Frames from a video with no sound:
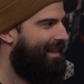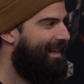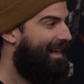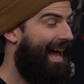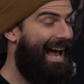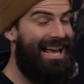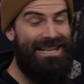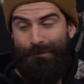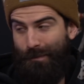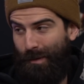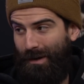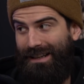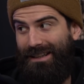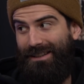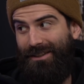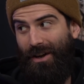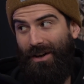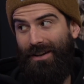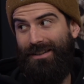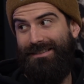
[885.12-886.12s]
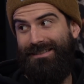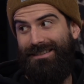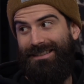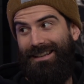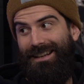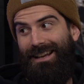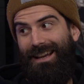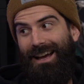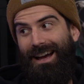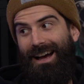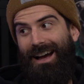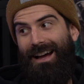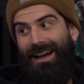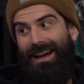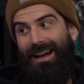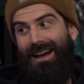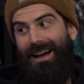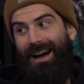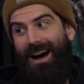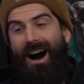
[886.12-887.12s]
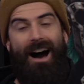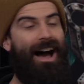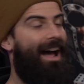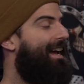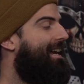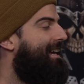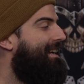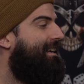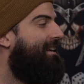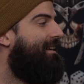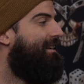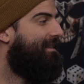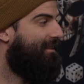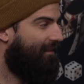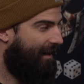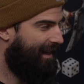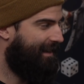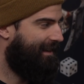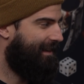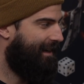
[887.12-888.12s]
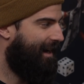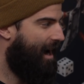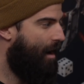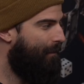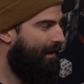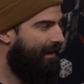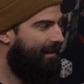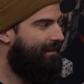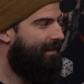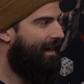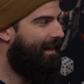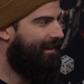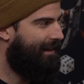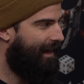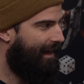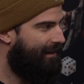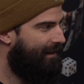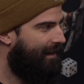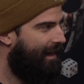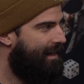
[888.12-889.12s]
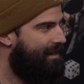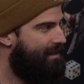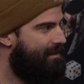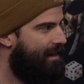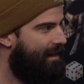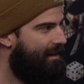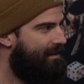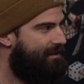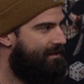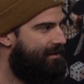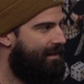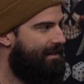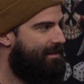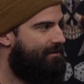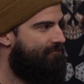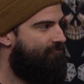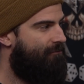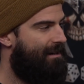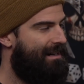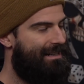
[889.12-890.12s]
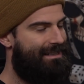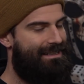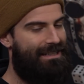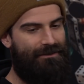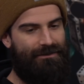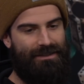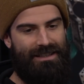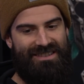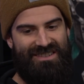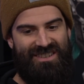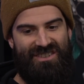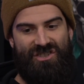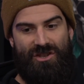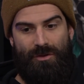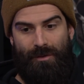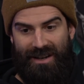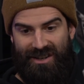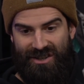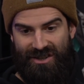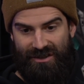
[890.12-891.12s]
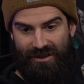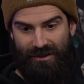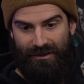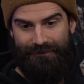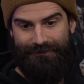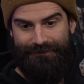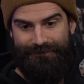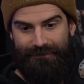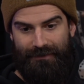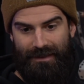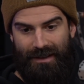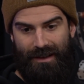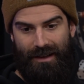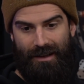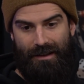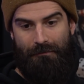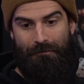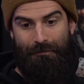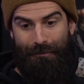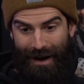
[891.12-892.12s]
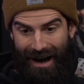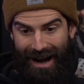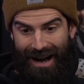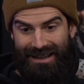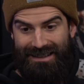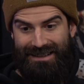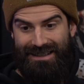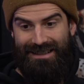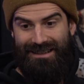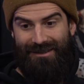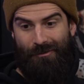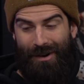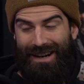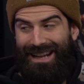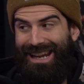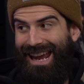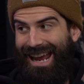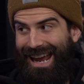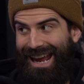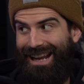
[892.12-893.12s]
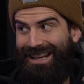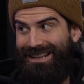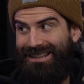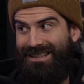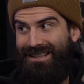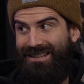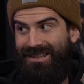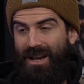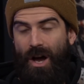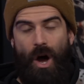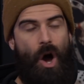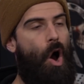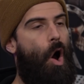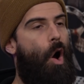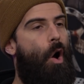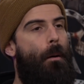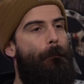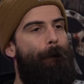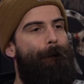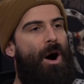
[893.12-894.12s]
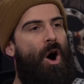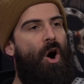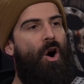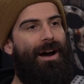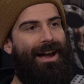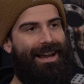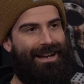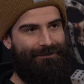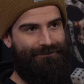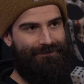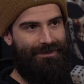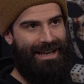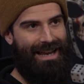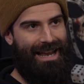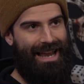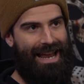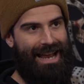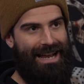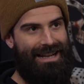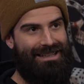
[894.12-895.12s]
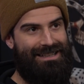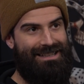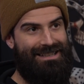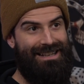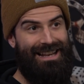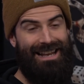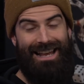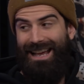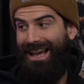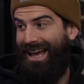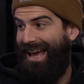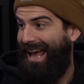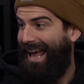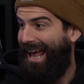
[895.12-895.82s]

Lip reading: That's pretty good. That's good. I like it. I mean, again, it's relatively situational. Yeah. But when it hits, oh boy, it hits. Yeah.